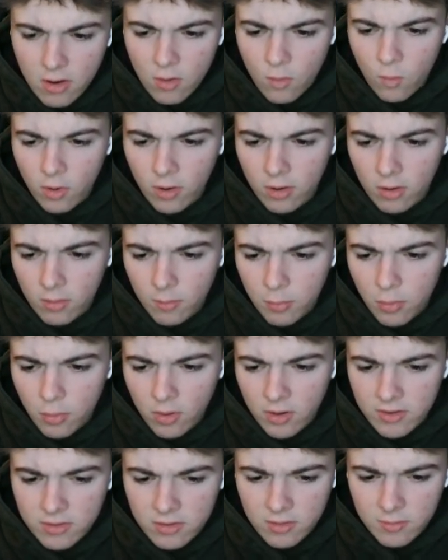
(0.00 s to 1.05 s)
where
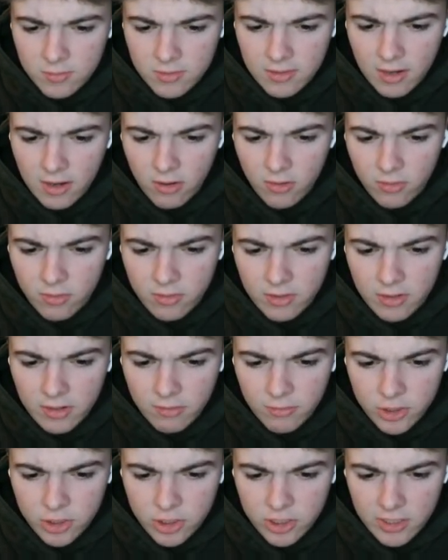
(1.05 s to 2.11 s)
price comes down and
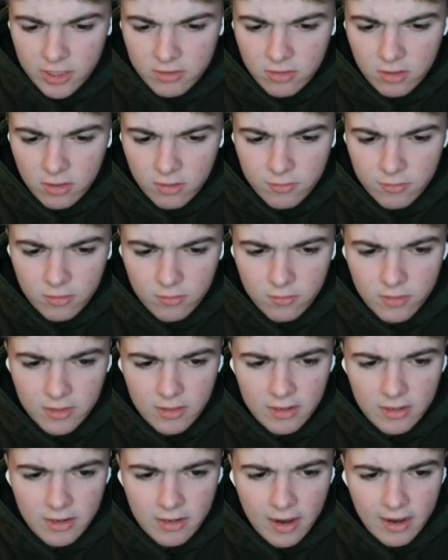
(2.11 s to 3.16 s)
rejects off of and
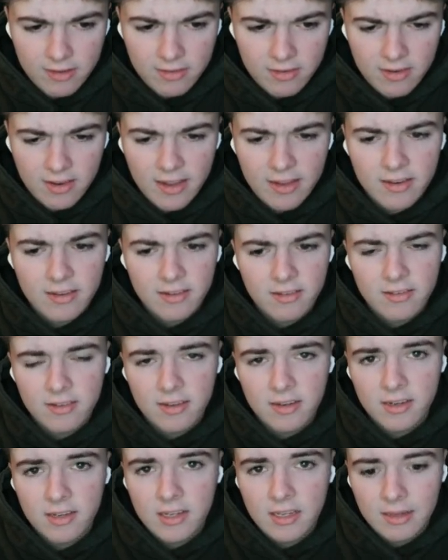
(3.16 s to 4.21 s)
has a tendency
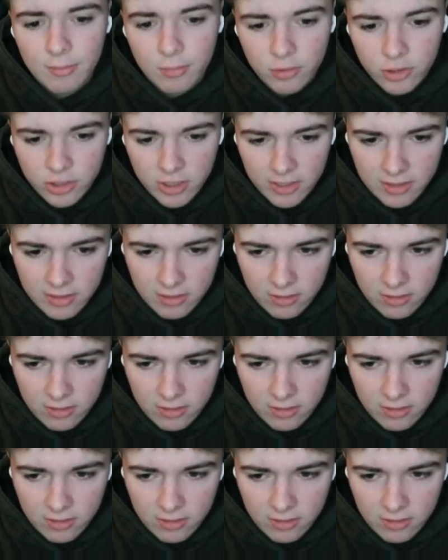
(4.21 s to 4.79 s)
to keep rejecting